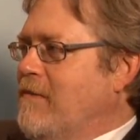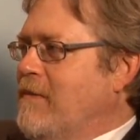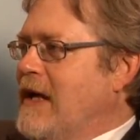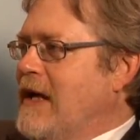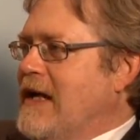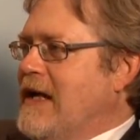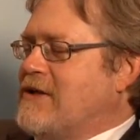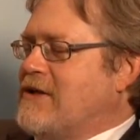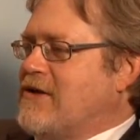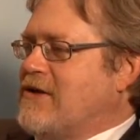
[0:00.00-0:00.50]

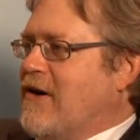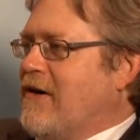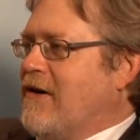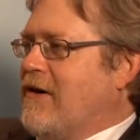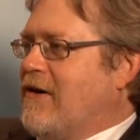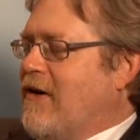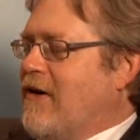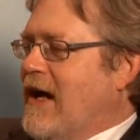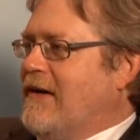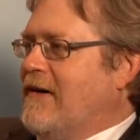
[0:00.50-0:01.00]
meet
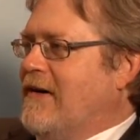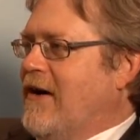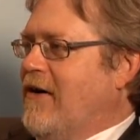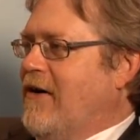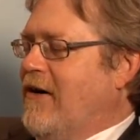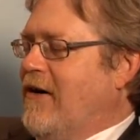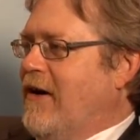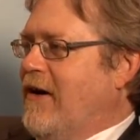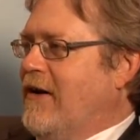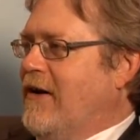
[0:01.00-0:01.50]
certain
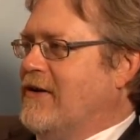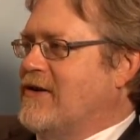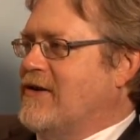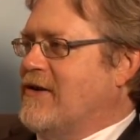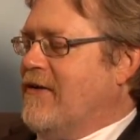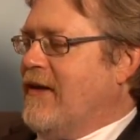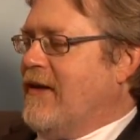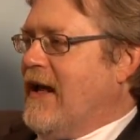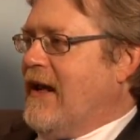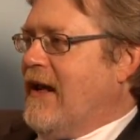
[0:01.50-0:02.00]
criteria
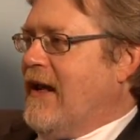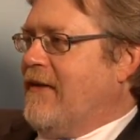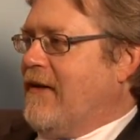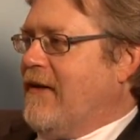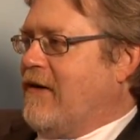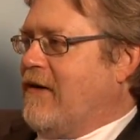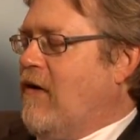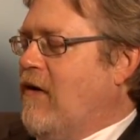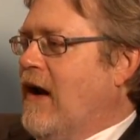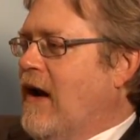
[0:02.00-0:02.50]
so that
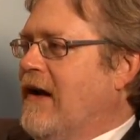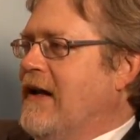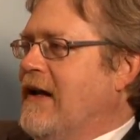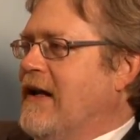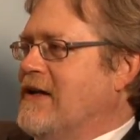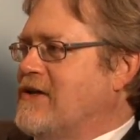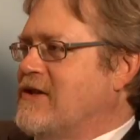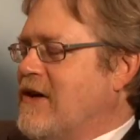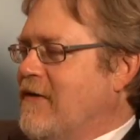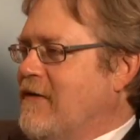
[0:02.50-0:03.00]
the quality
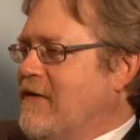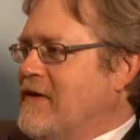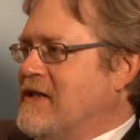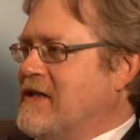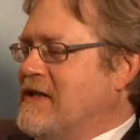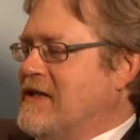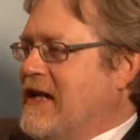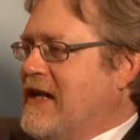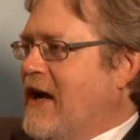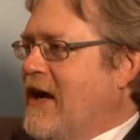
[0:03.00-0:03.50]
of
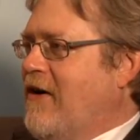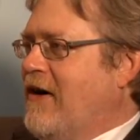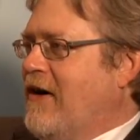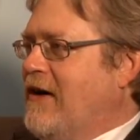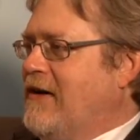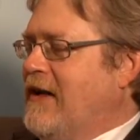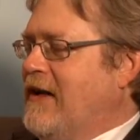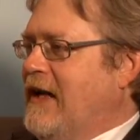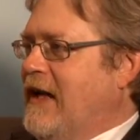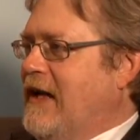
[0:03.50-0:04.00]
service is
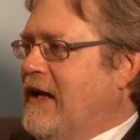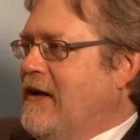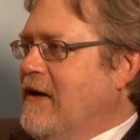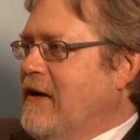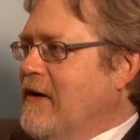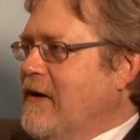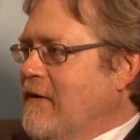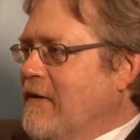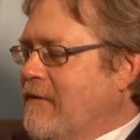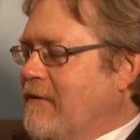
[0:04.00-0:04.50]
guaranteed
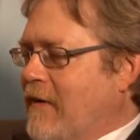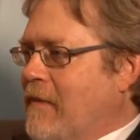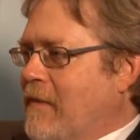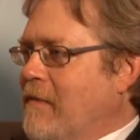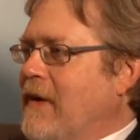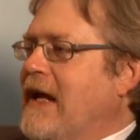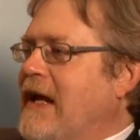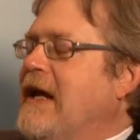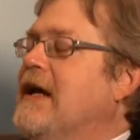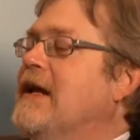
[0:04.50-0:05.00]

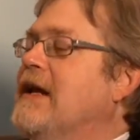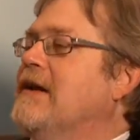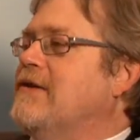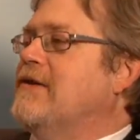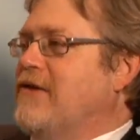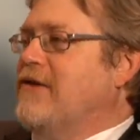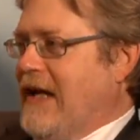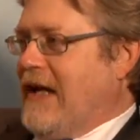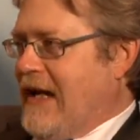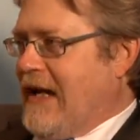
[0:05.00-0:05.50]
from end
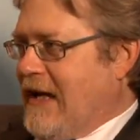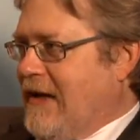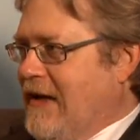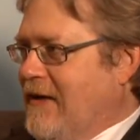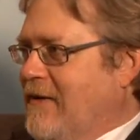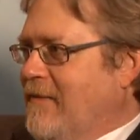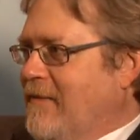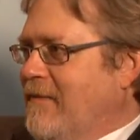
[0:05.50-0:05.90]
to end.